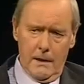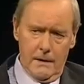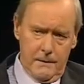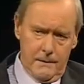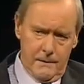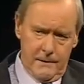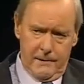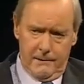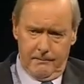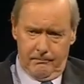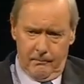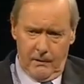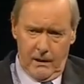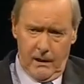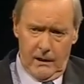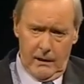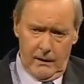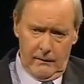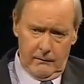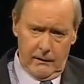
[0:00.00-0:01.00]
kinds.
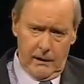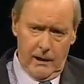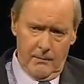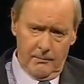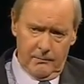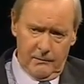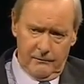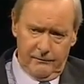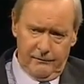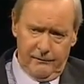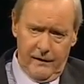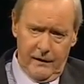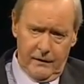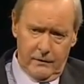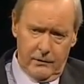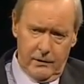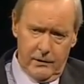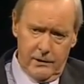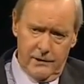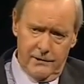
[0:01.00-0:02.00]
I have a couple of
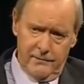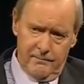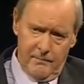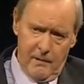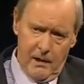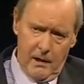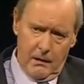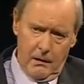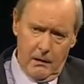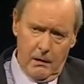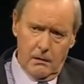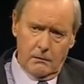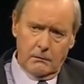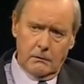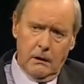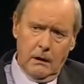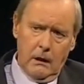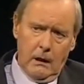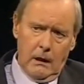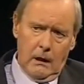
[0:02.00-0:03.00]
factories of my
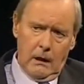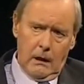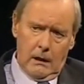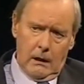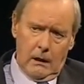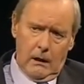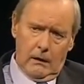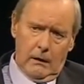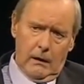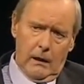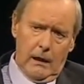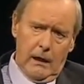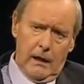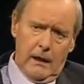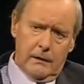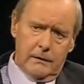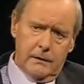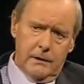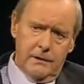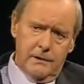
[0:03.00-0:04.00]
own, and
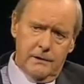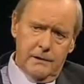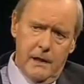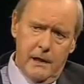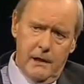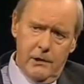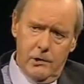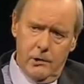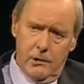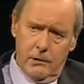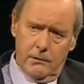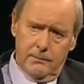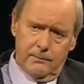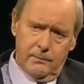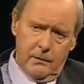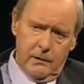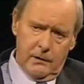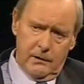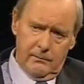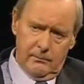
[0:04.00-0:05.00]
I act as an
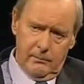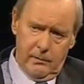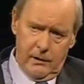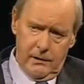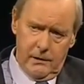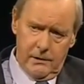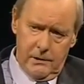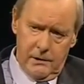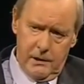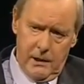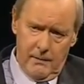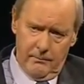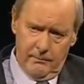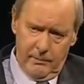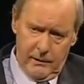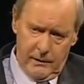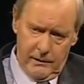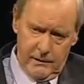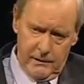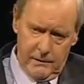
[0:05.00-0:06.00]
agent, putting British
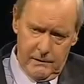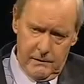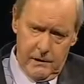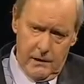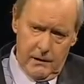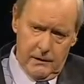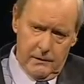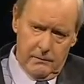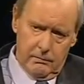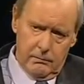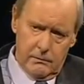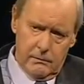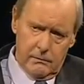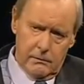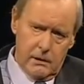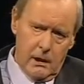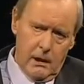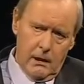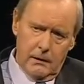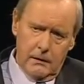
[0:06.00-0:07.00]
companies in touch
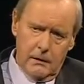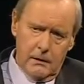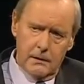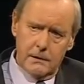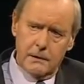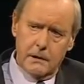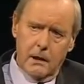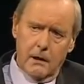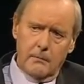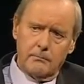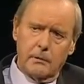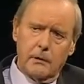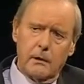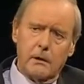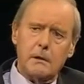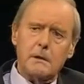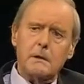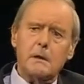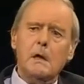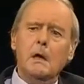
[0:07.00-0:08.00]
with Chinese
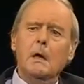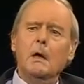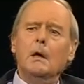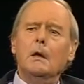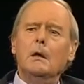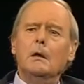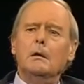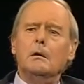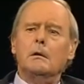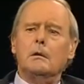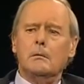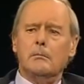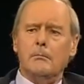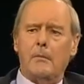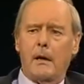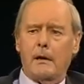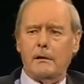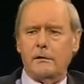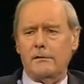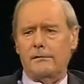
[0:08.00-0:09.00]
companies who
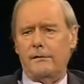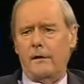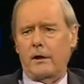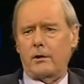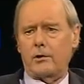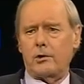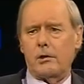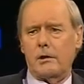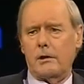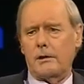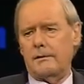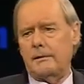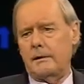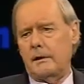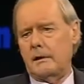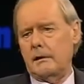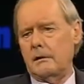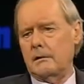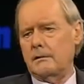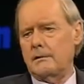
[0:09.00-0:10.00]
can manufacture
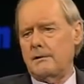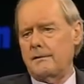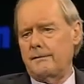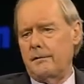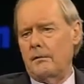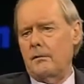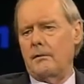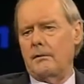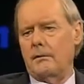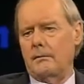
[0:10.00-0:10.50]
things